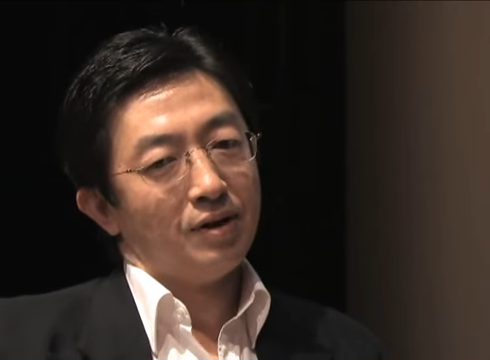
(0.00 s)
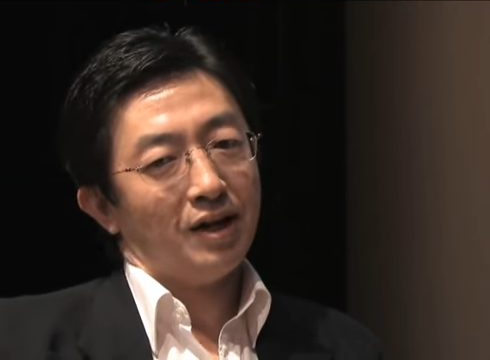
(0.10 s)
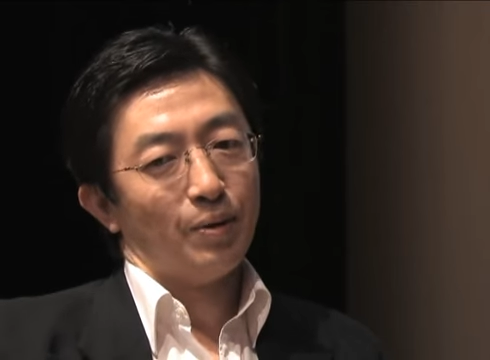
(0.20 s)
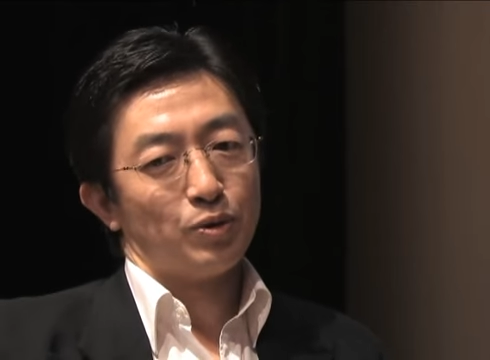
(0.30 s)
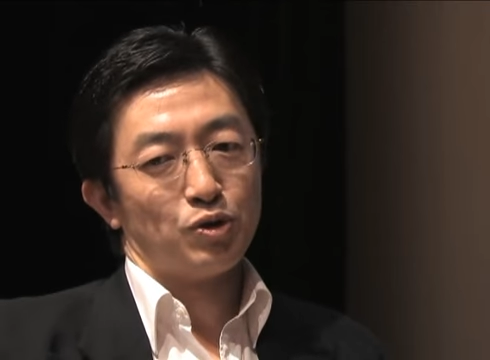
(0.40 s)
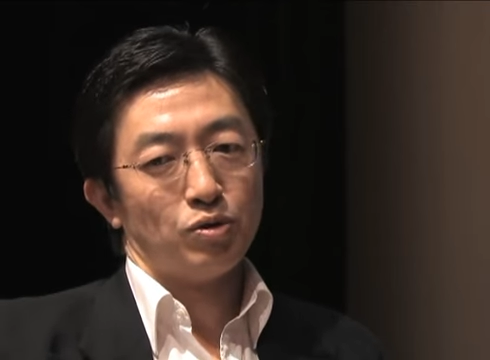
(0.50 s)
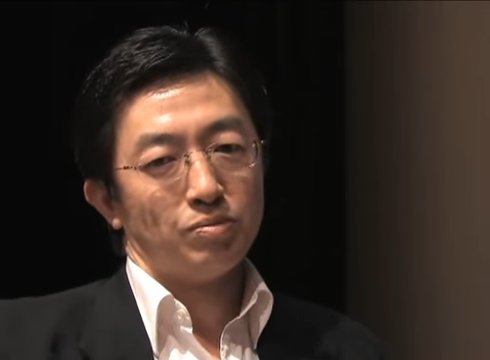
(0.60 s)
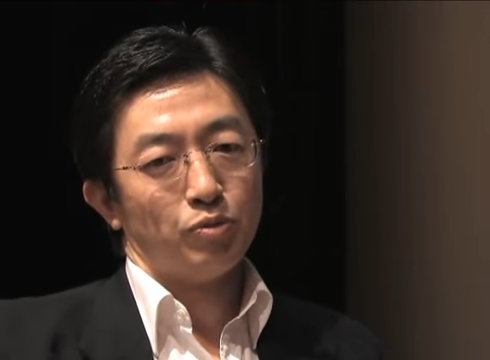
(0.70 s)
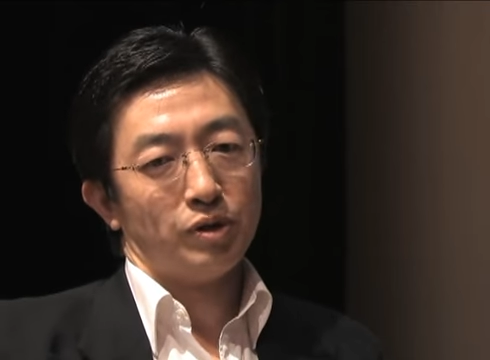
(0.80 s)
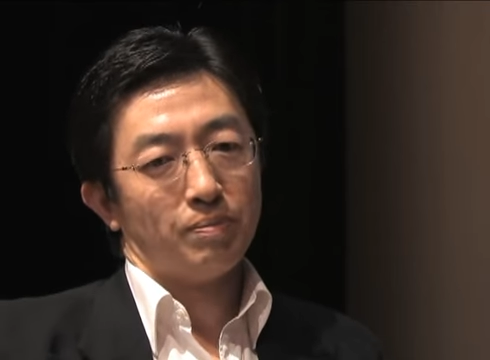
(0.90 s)
I was
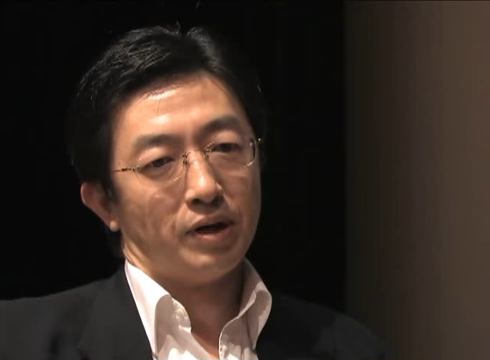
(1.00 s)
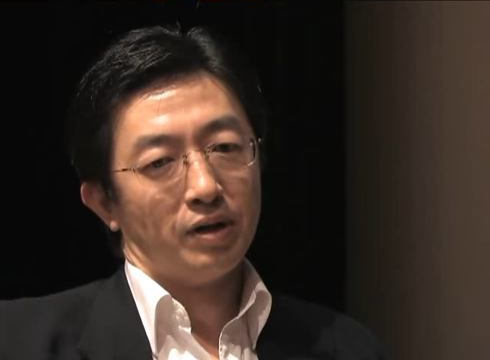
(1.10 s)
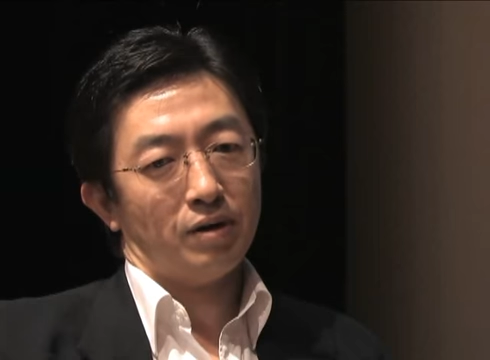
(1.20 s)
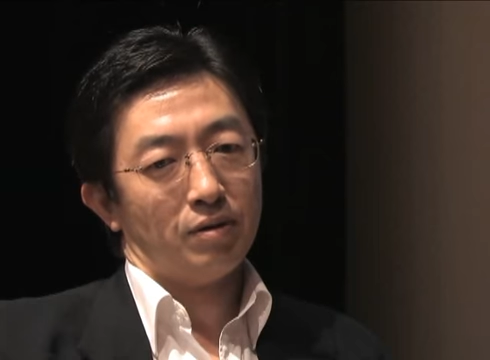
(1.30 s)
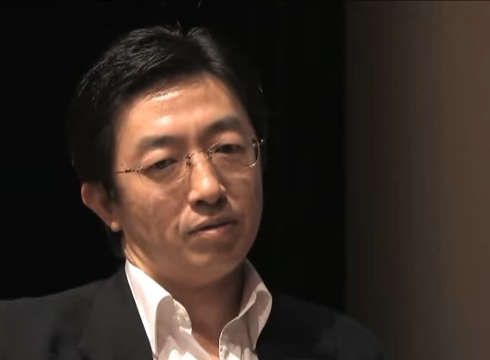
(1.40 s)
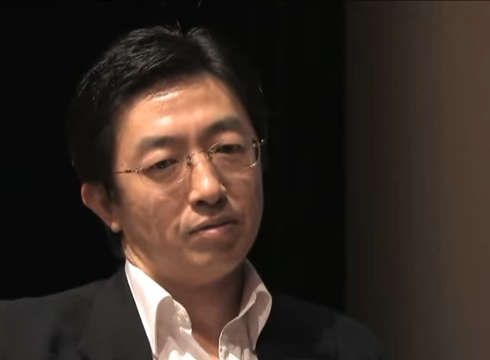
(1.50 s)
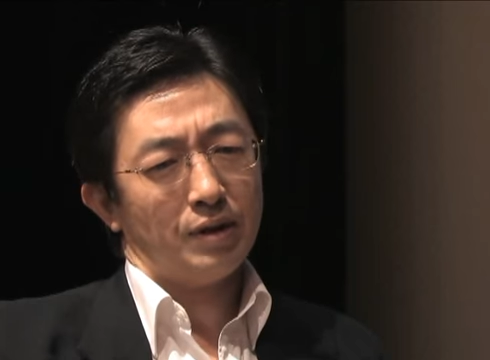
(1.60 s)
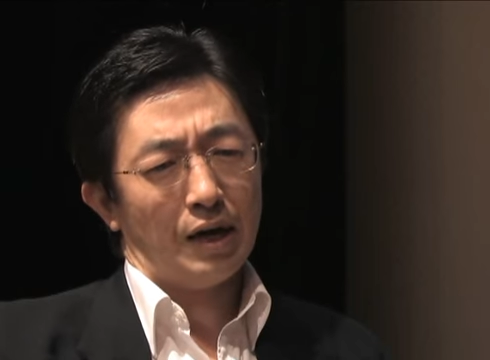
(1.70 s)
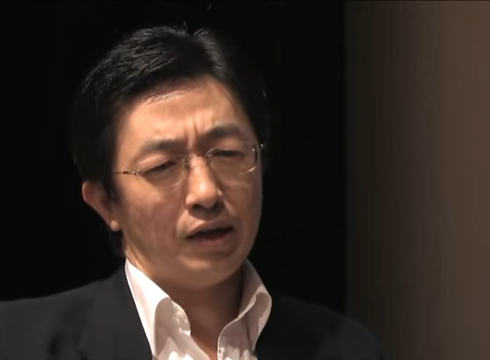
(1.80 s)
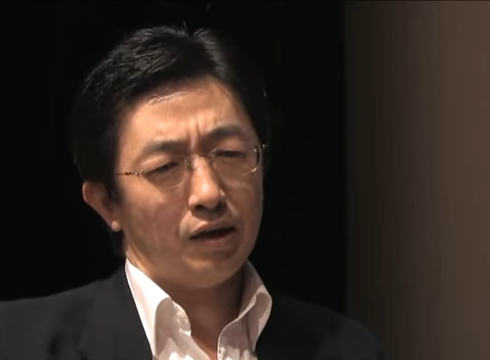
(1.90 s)
home with my
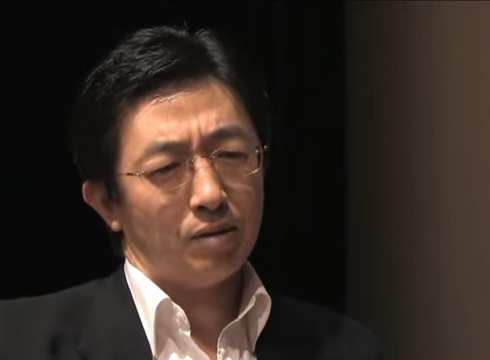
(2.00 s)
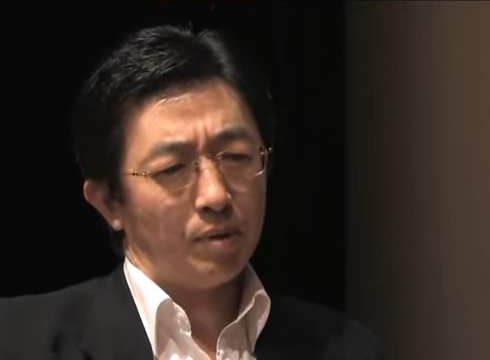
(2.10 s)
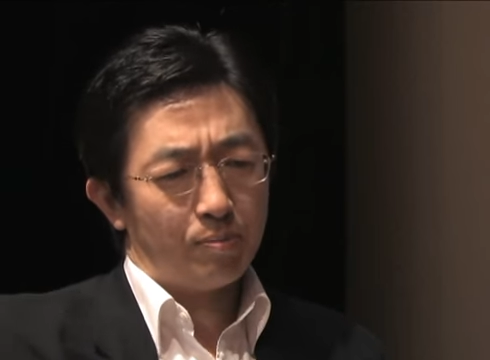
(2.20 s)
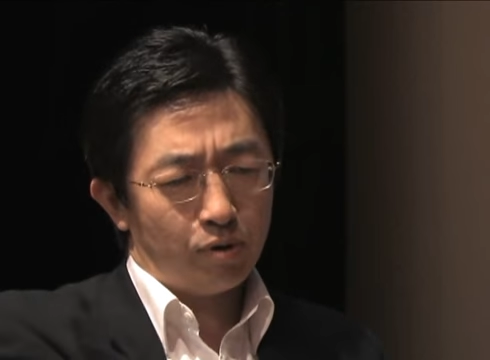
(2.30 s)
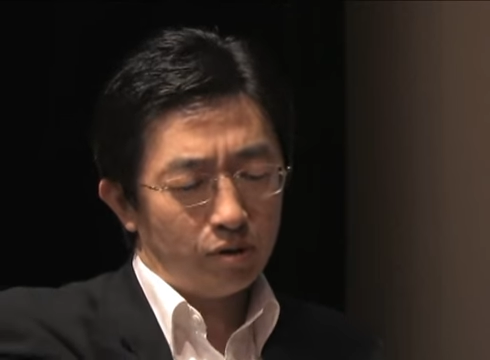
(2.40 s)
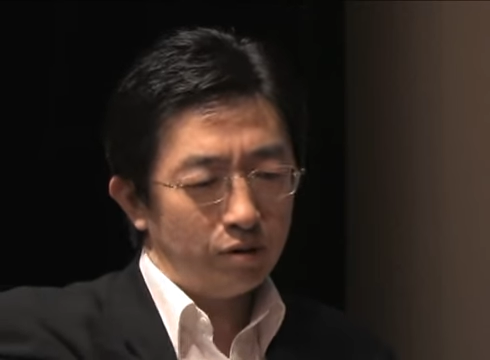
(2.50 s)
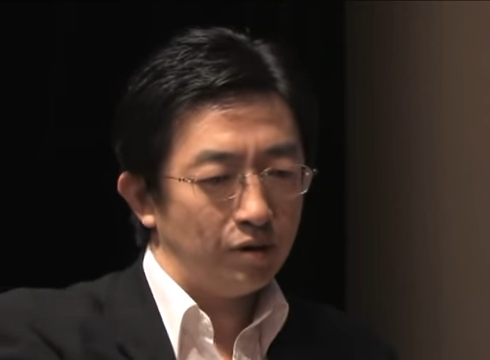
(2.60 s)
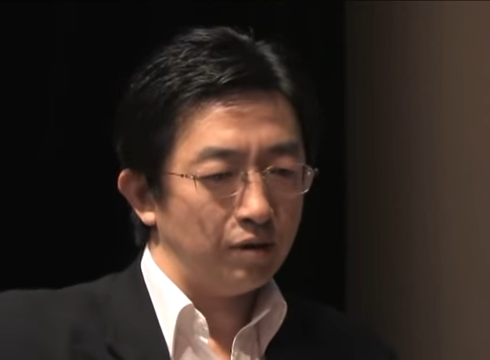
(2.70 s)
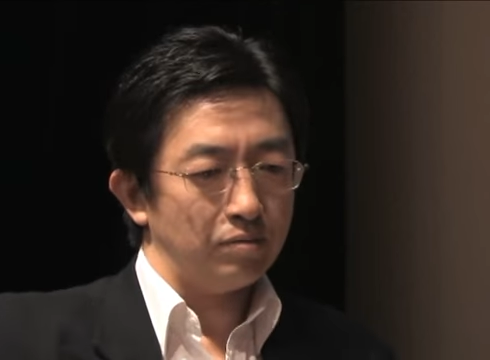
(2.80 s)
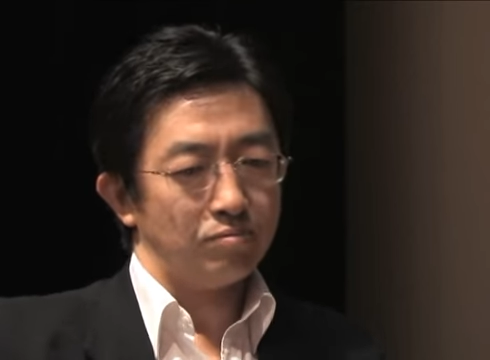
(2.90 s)
nanny and my brother
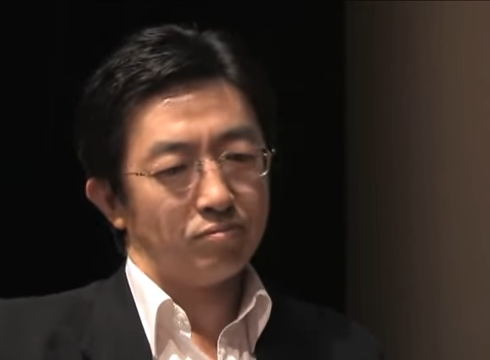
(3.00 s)
and